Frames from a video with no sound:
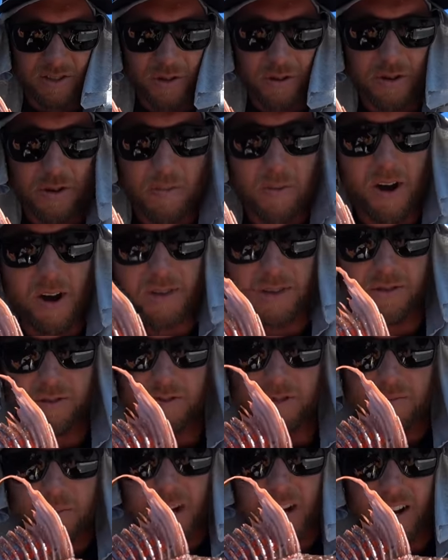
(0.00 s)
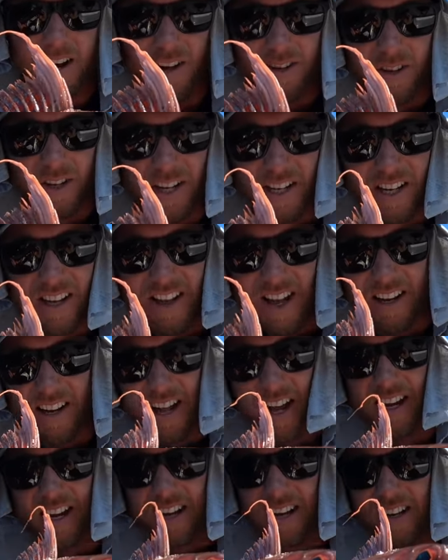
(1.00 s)
two demersals, but I'll look into that
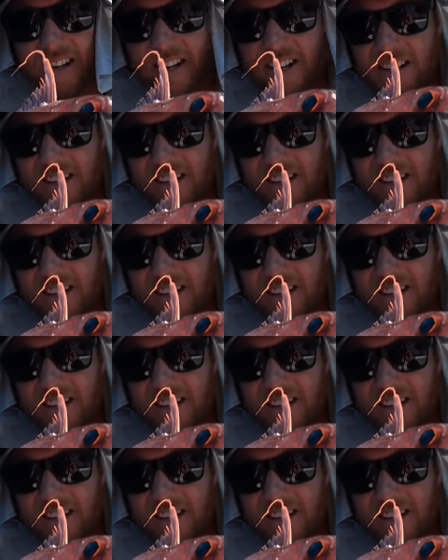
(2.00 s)
later.